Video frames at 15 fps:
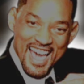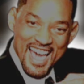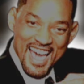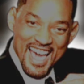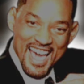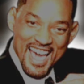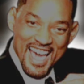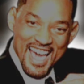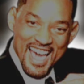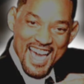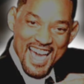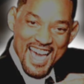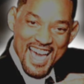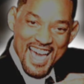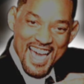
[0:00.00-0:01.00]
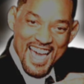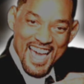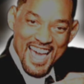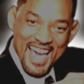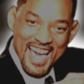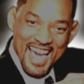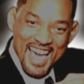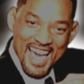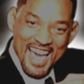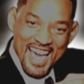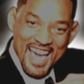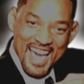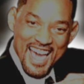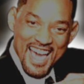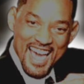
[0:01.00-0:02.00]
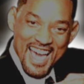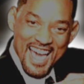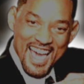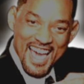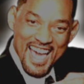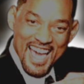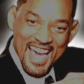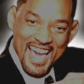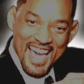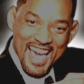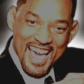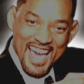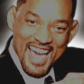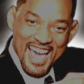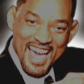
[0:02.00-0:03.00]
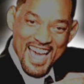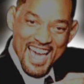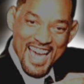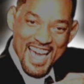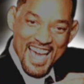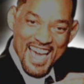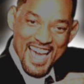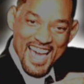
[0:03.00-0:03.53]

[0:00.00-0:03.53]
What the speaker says: Nobody speaks.